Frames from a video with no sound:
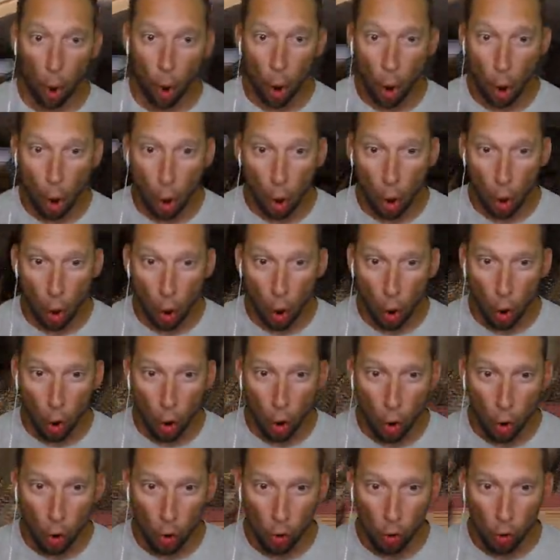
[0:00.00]

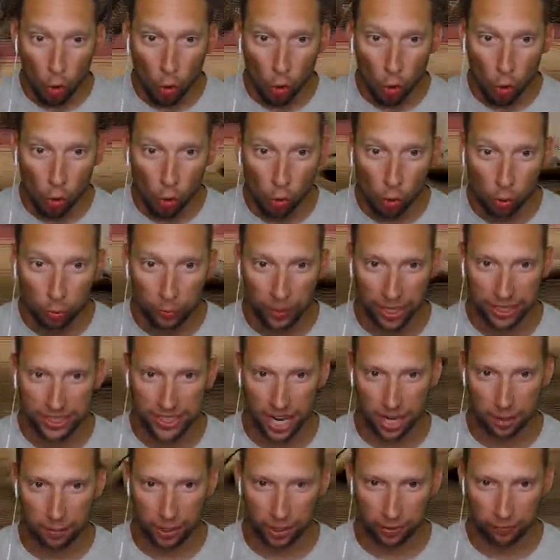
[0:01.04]
Boom! That's
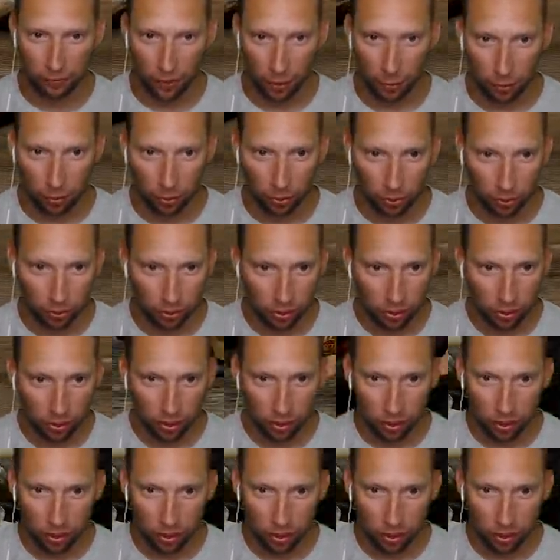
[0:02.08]
got to be a fumble.